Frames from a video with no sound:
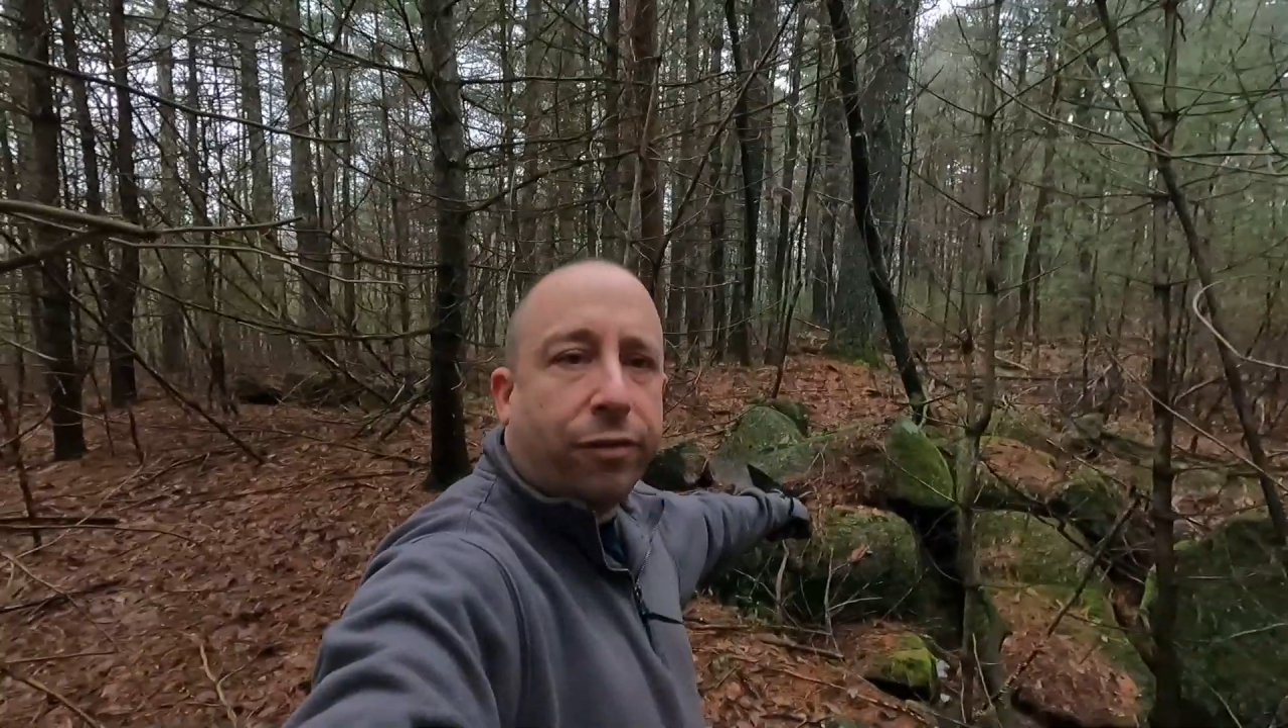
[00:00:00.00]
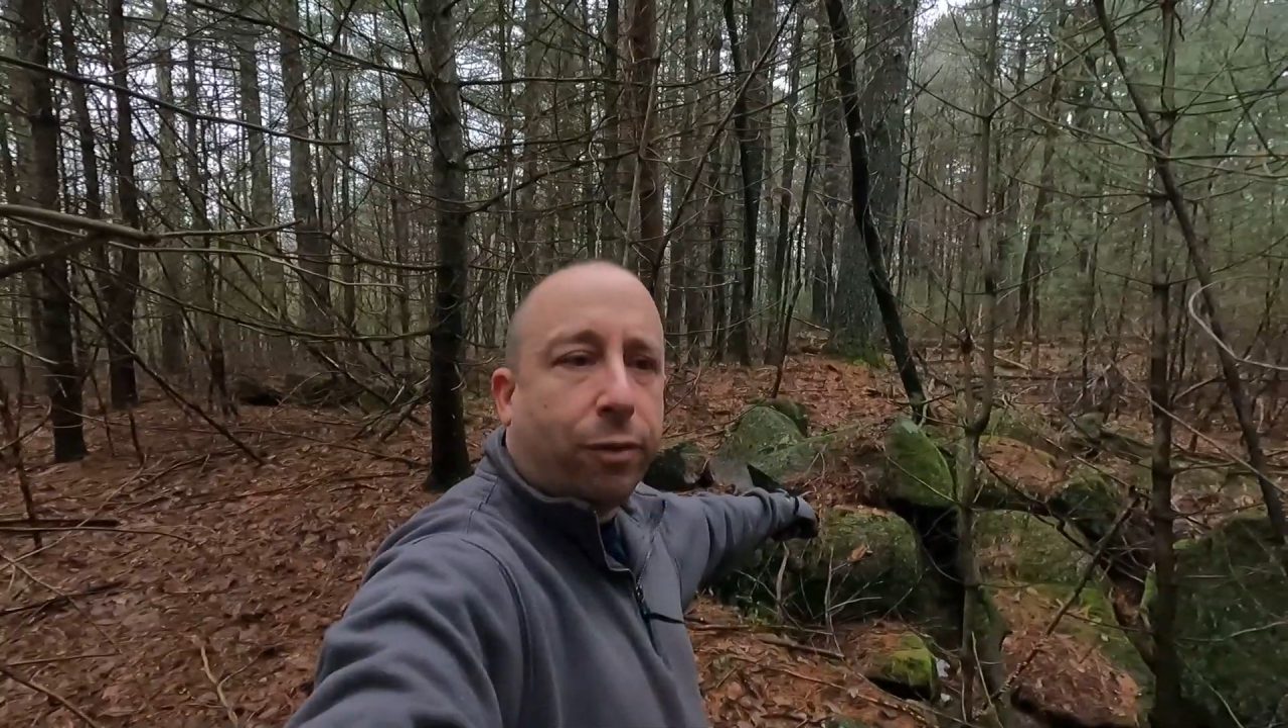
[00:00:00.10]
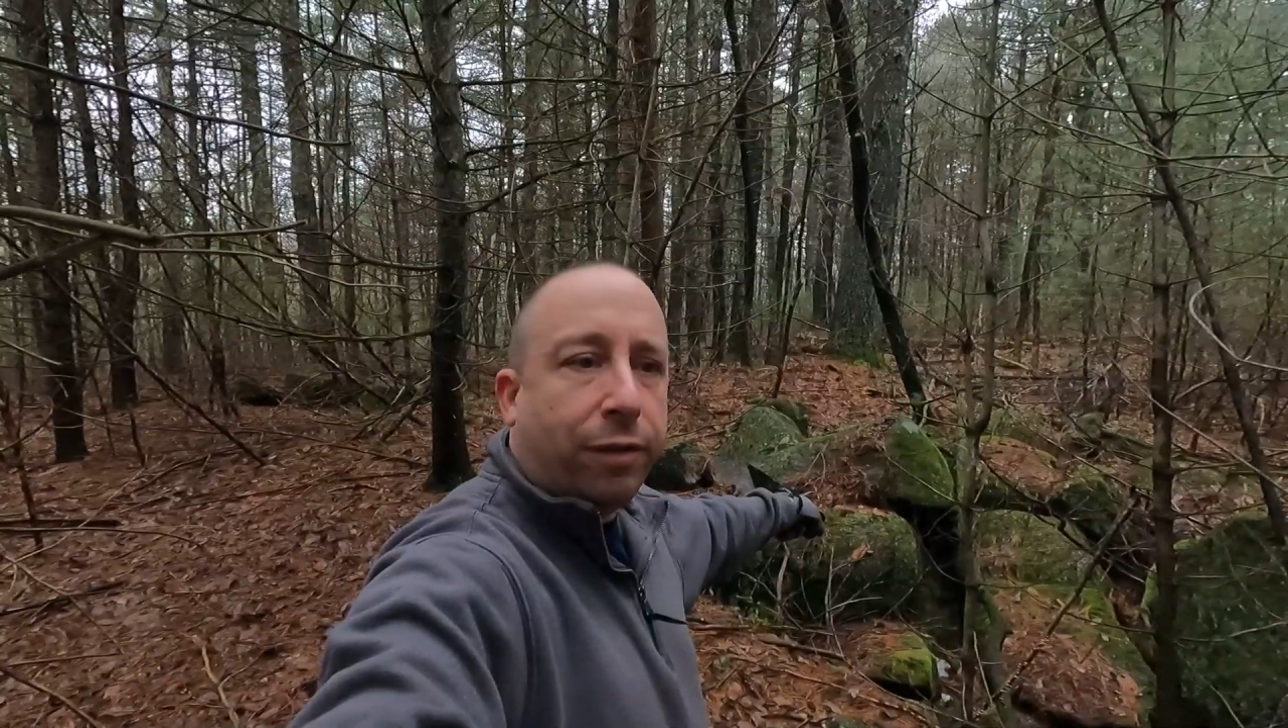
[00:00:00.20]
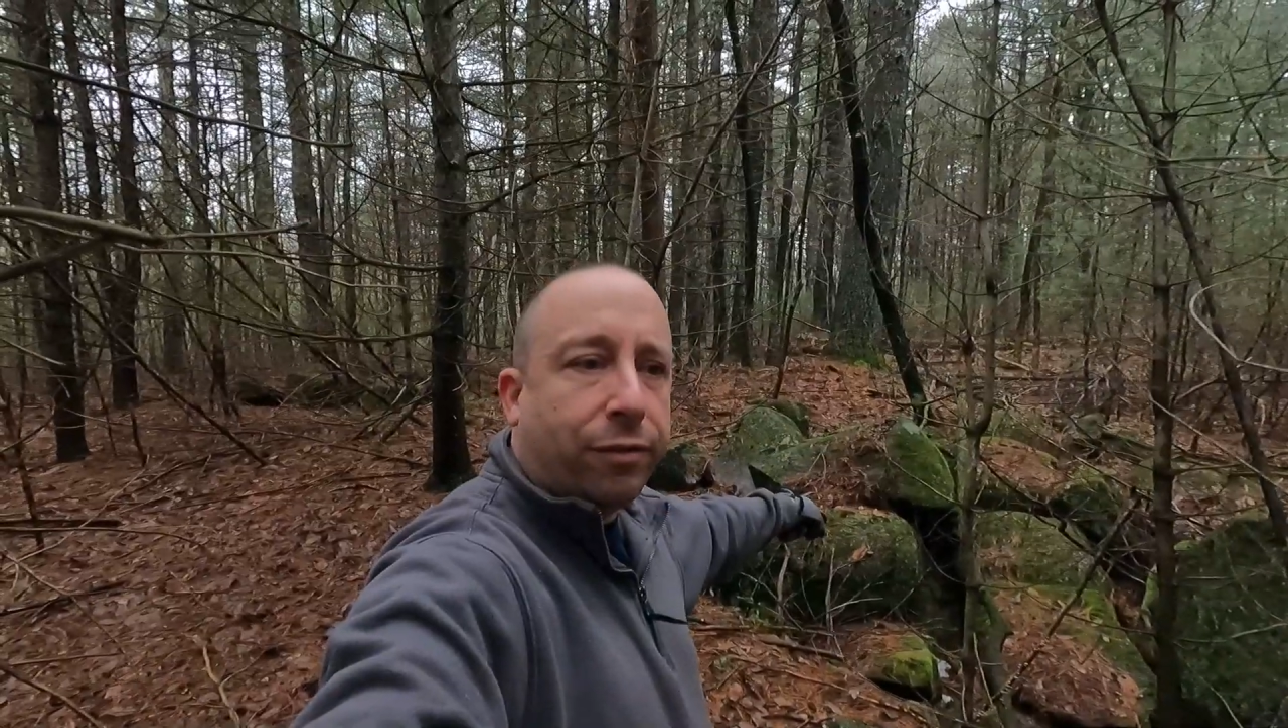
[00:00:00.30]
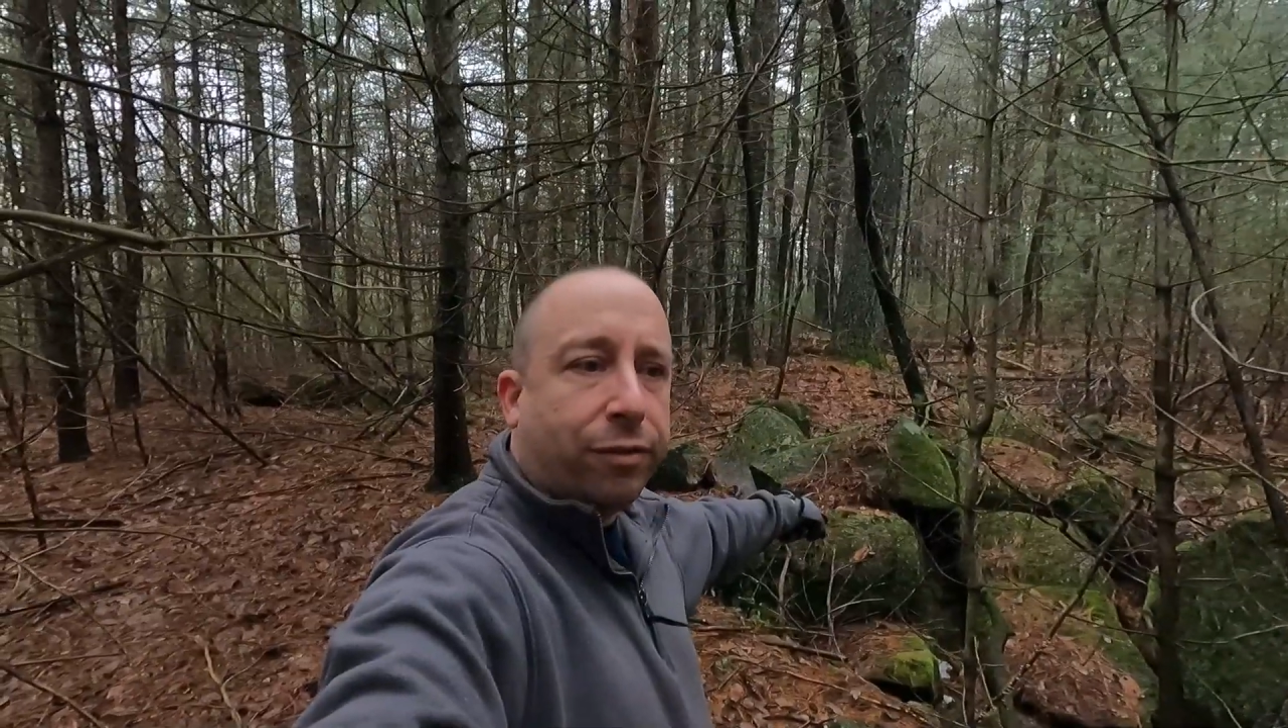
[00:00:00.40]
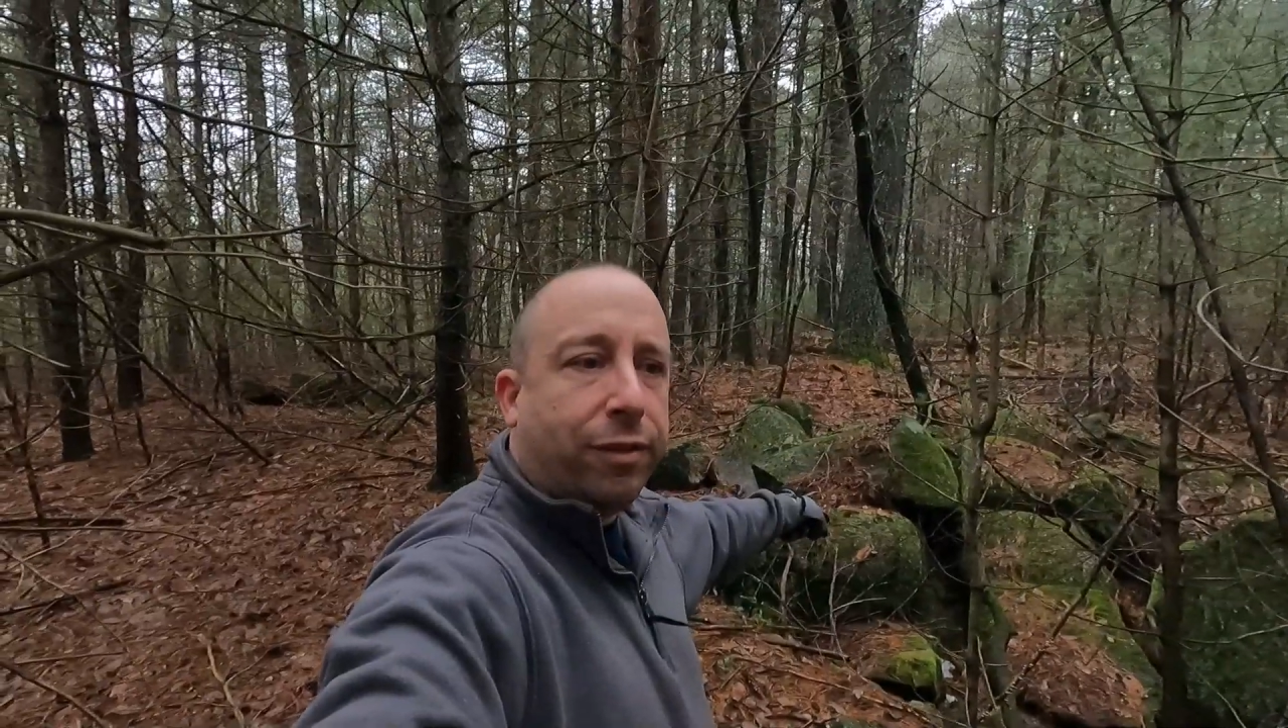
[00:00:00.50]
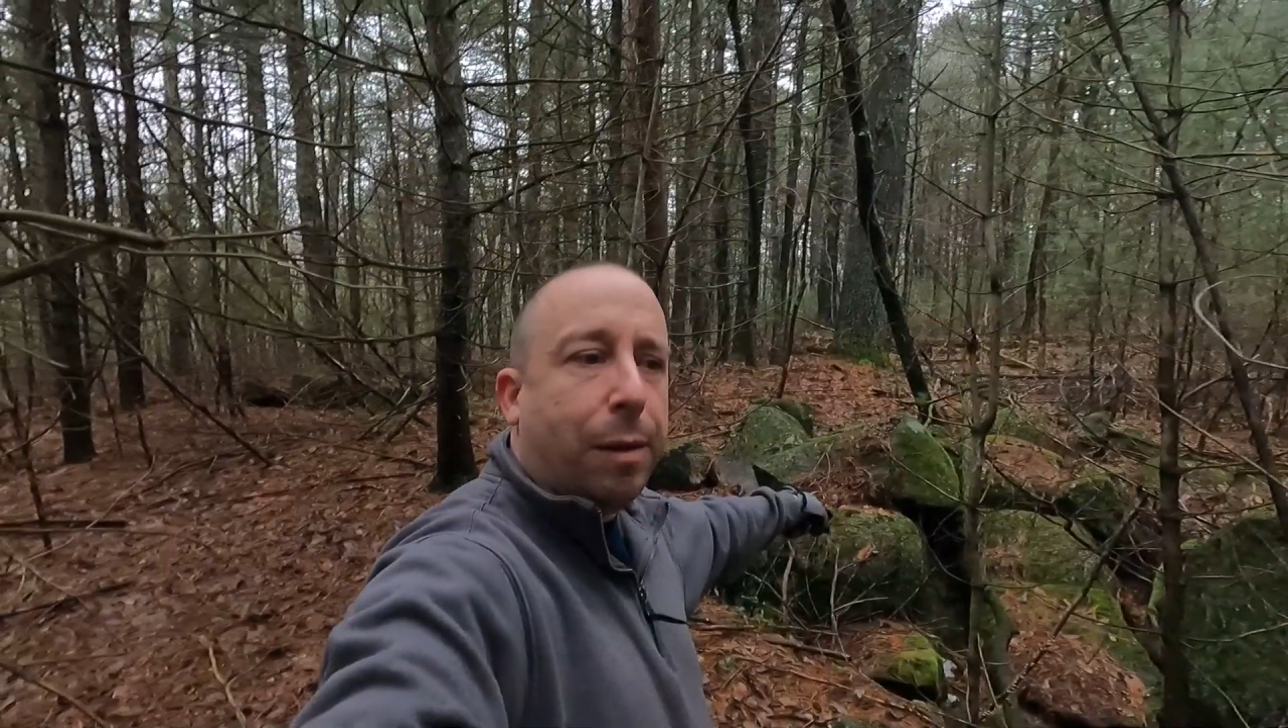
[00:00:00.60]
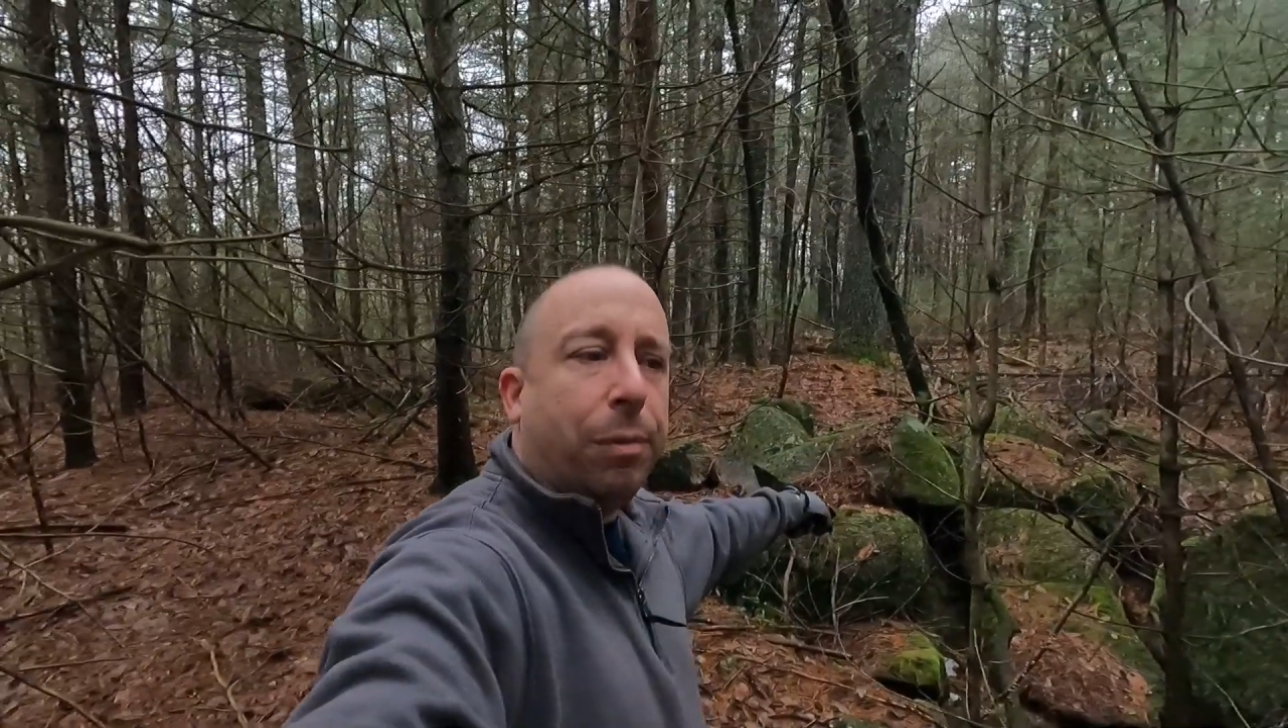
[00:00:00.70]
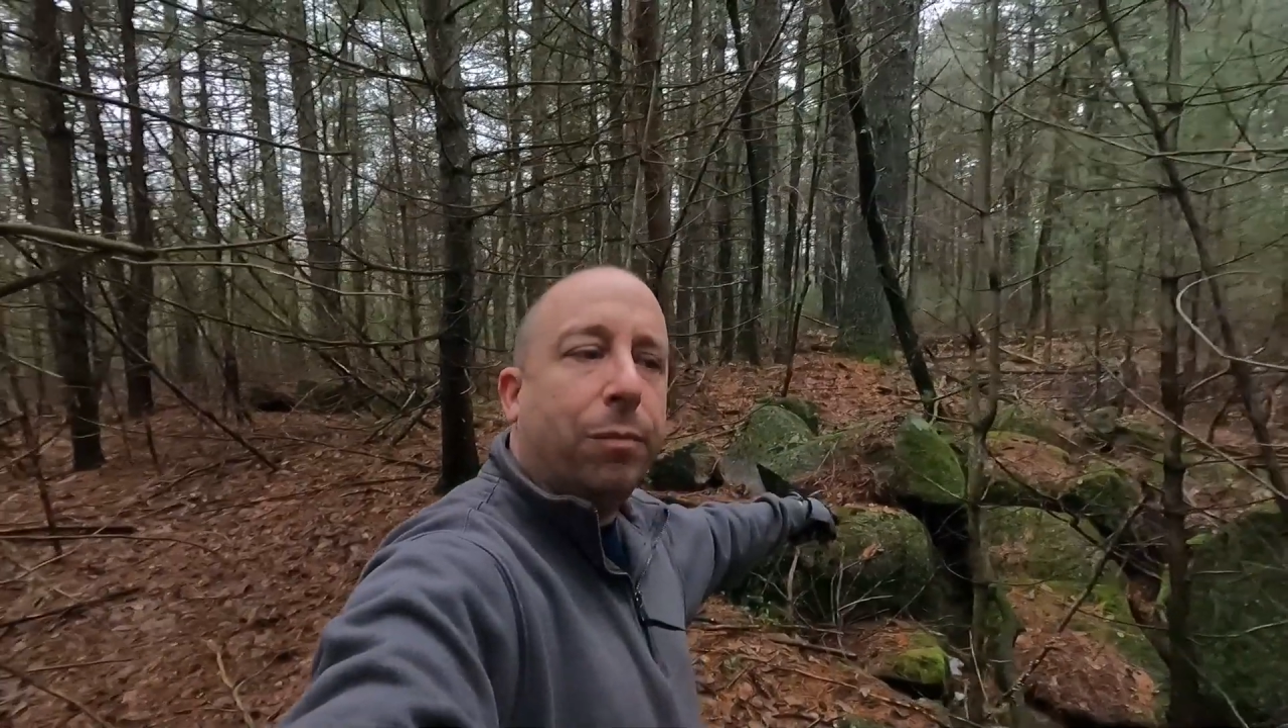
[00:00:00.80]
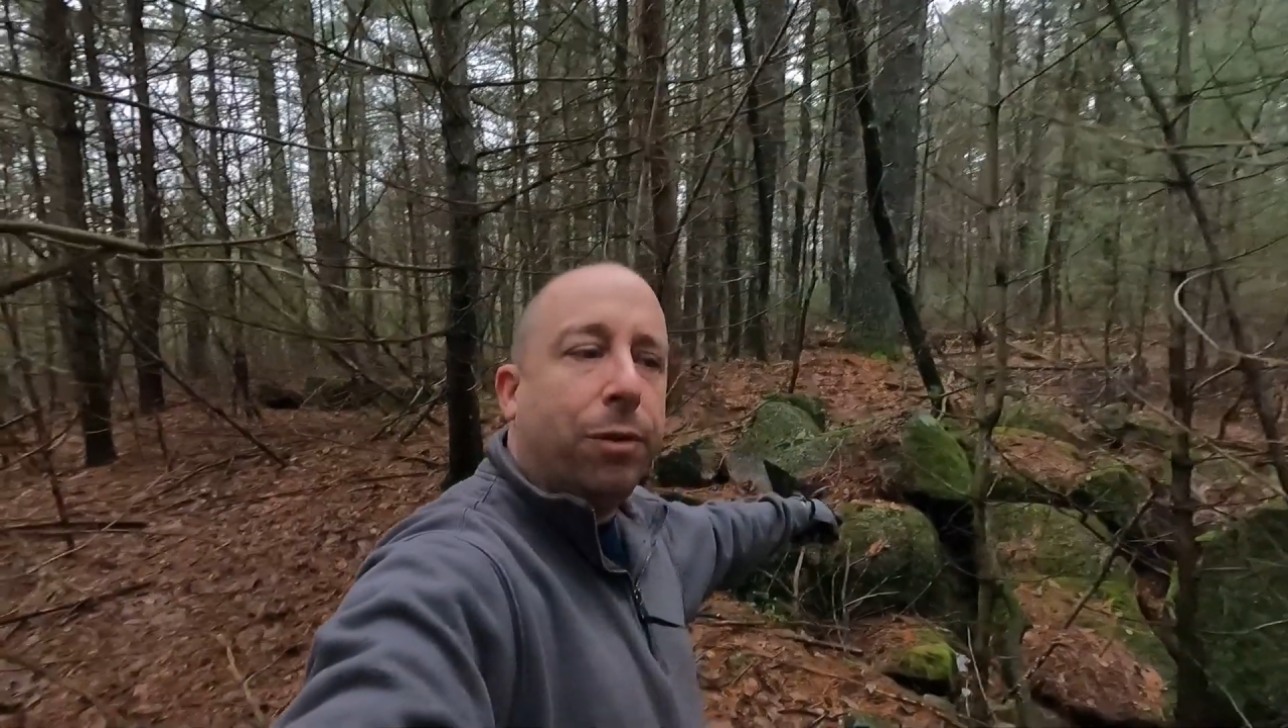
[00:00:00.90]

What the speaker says: to sort of step in